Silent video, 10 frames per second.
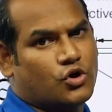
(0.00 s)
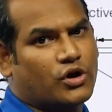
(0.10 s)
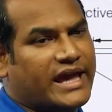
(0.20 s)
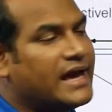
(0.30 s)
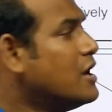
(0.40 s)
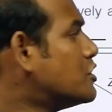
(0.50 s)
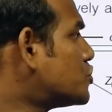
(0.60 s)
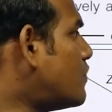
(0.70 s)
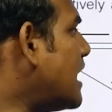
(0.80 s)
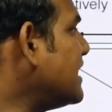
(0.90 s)
okay
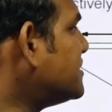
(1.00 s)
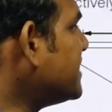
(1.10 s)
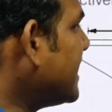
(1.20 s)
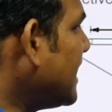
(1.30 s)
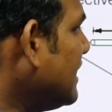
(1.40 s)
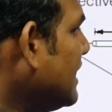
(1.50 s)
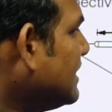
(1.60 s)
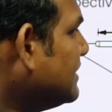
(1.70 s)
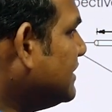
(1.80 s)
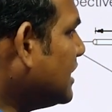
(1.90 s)
so what is ZL
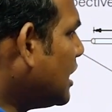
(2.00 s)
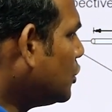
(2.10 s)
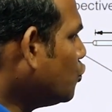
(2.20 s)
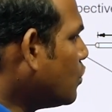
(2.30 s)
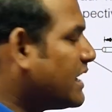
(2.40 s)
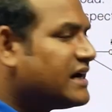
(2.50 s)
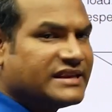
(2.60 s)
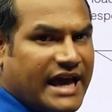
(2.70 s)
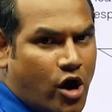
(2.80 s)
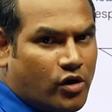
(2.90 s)
uh,
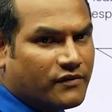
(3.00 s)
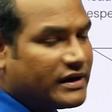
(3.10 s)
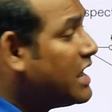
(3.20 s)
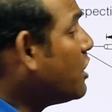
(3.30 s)
200 they have given